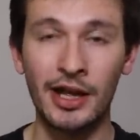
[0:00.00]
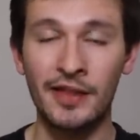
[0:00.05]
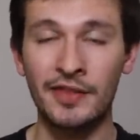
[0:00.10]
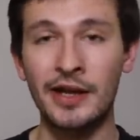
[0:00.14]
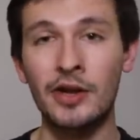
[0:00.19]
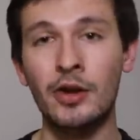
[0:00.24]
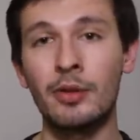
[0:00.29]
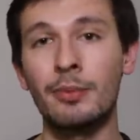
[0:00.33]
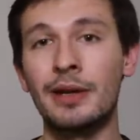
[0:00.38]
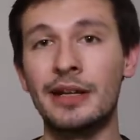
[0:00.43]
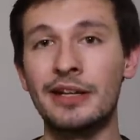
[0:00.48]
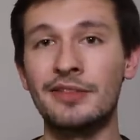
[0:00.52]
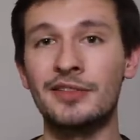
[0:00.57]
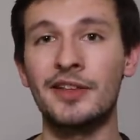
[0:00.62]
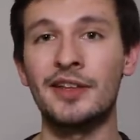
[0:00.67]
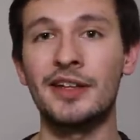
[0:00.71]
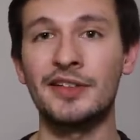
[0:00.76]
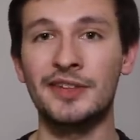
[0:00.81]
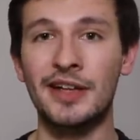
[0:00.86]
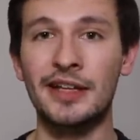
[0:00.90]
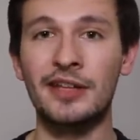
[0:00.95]
and they don't believe that
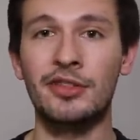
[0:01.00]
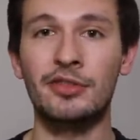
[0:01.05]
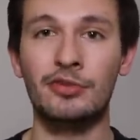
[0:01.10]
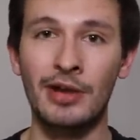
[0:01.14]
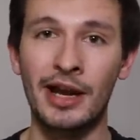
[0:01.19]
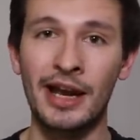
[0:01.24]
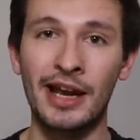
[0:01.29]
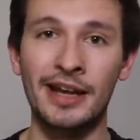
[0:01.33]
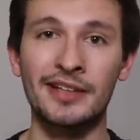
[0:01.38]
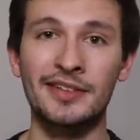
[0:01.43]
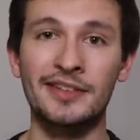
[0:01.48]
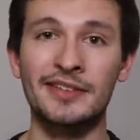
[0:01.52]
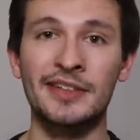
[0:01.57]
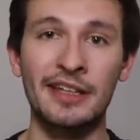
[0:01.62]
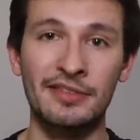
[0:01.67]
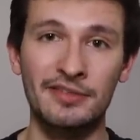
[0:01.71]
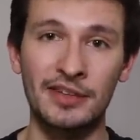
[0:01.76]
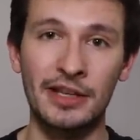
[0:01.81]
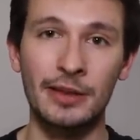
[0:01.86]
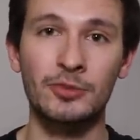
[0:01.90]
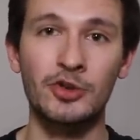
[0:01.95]
there's any threat and it's
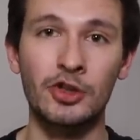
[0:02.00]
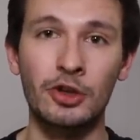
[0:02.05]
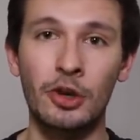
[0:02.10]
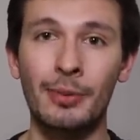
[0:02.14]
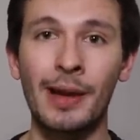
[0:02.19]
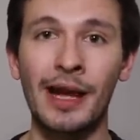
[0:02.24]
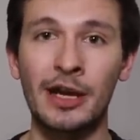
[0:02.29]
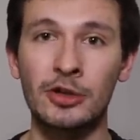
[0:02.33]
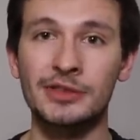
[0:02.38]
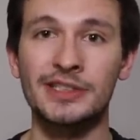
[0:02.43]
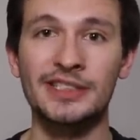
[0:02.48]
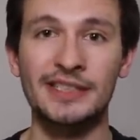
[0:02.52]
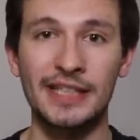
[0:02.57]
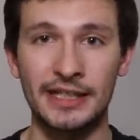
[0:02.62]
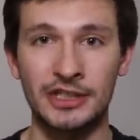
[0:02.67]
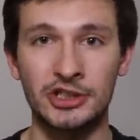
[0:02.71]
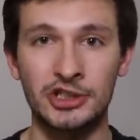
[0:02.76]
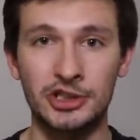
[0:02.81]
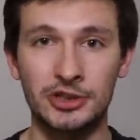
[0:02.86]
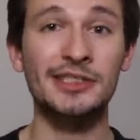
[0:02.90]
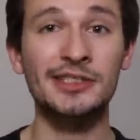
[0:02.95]
safe for him to go back on stage.